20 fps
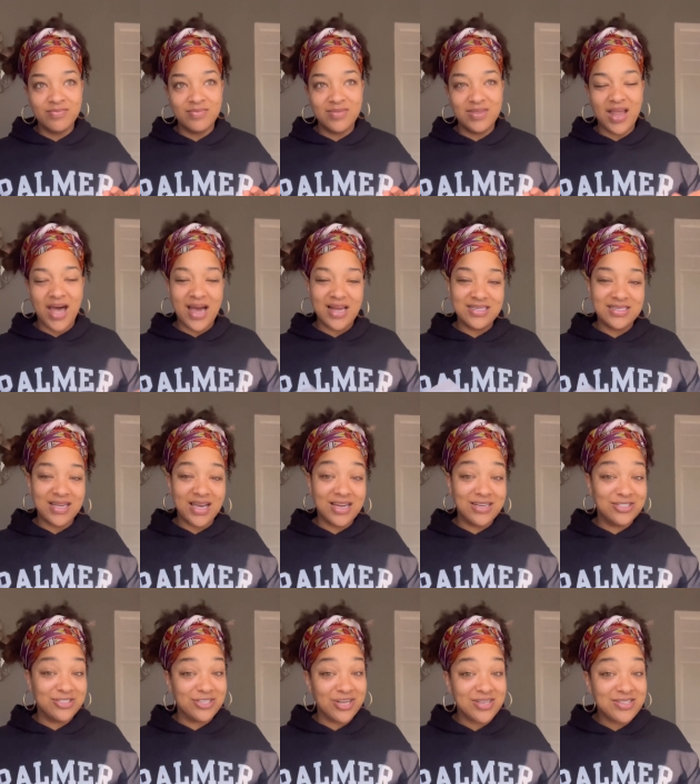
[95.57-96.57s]
not
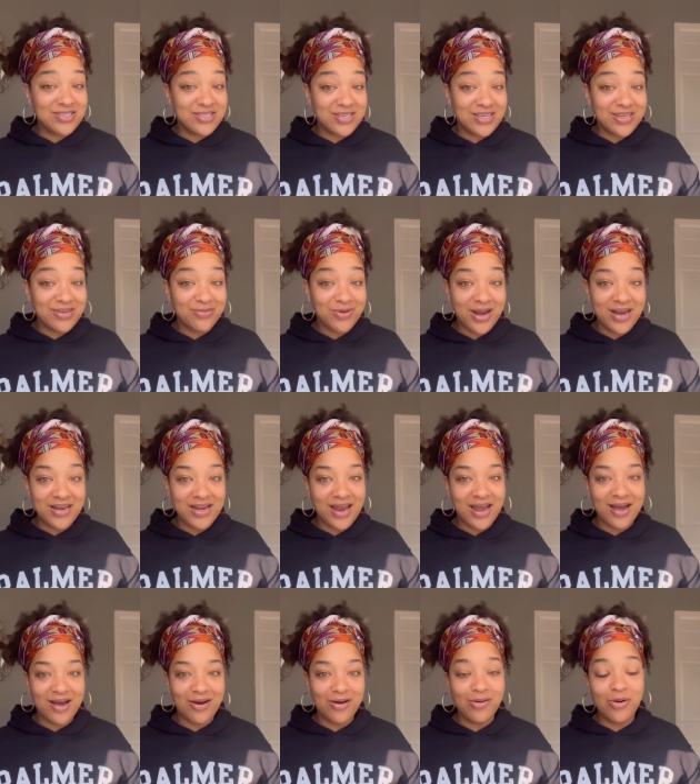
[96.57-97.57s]
adjusting right
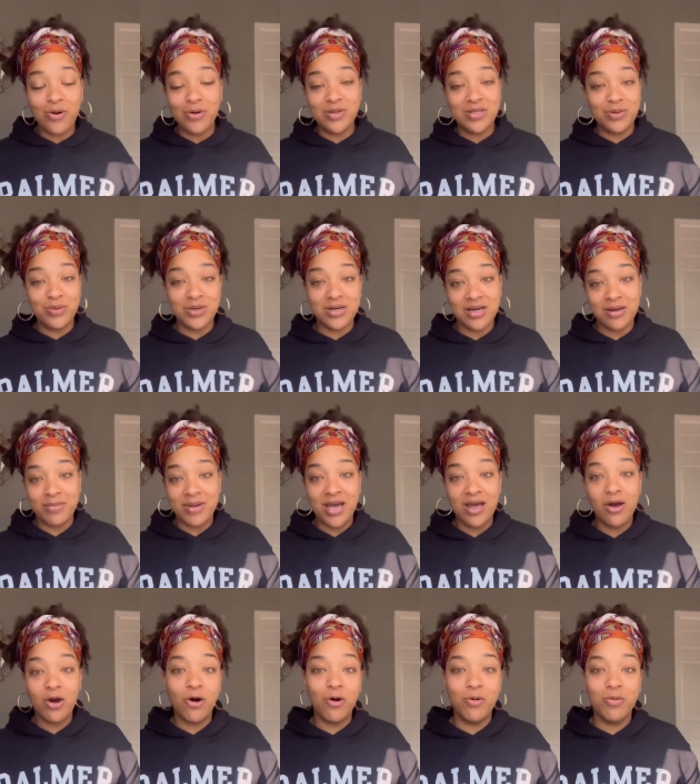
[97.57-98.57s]
now, only when I'm
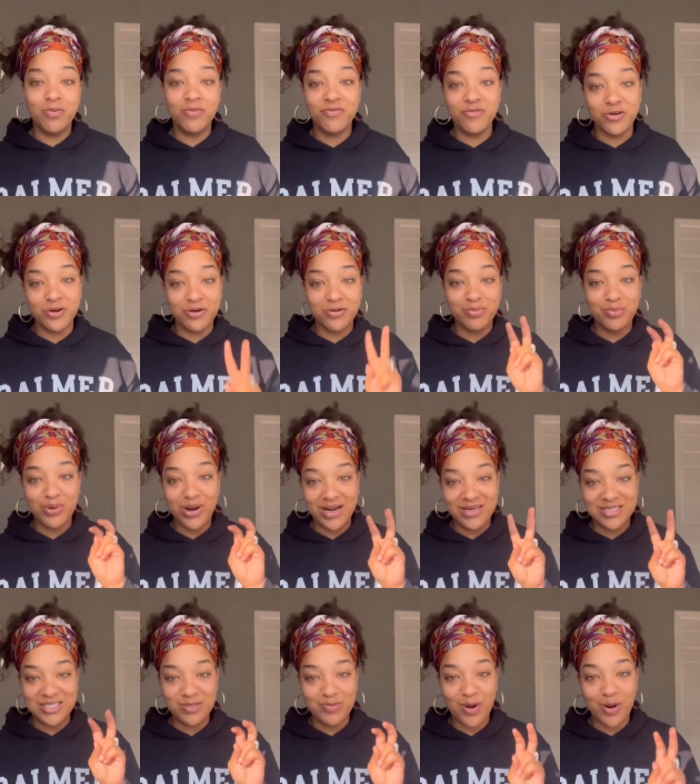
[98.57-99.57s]
at home for
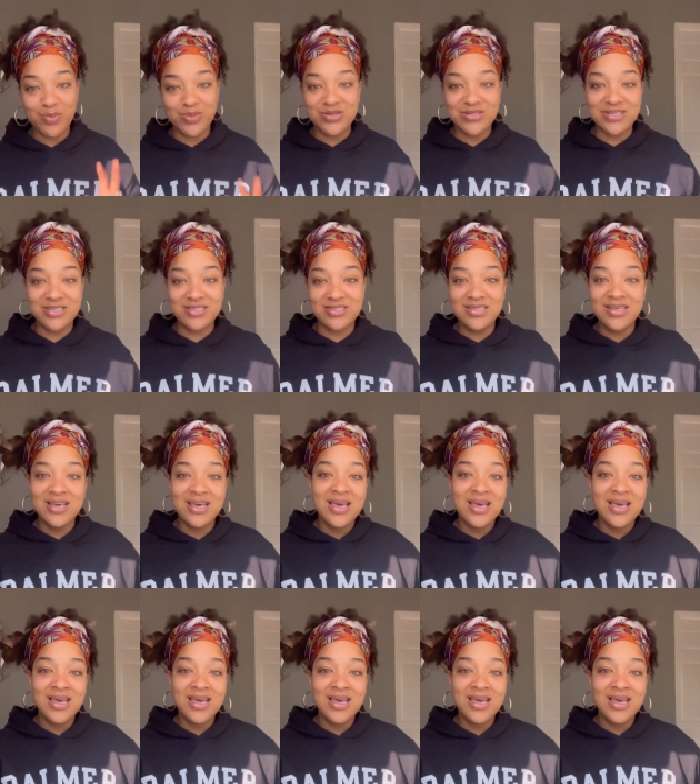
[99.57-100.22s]
practice purposes.